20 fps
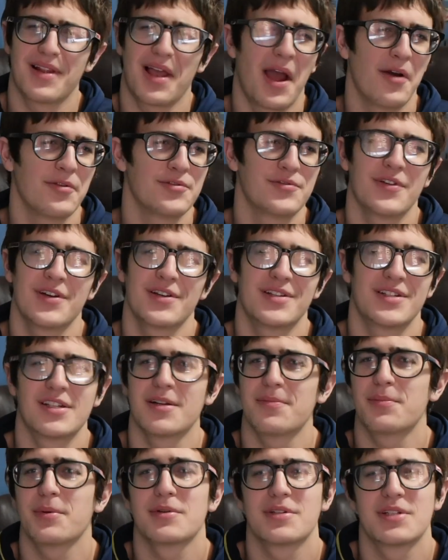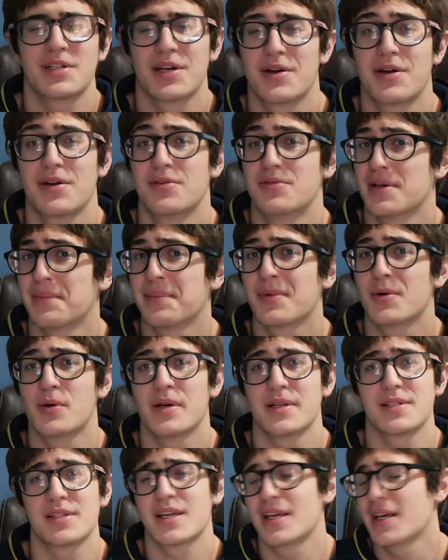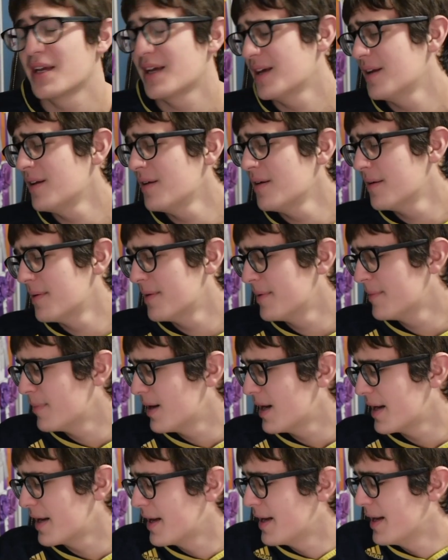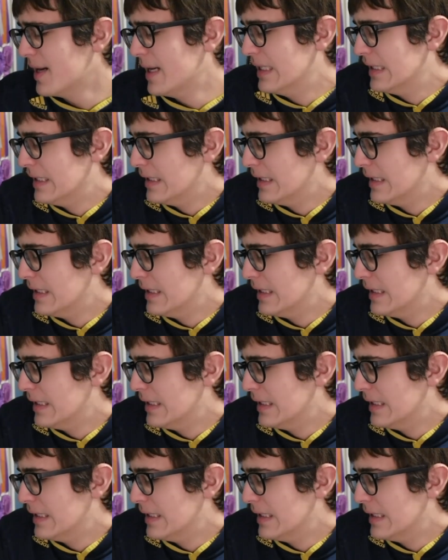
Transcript: I was very stereotypical as a kid, but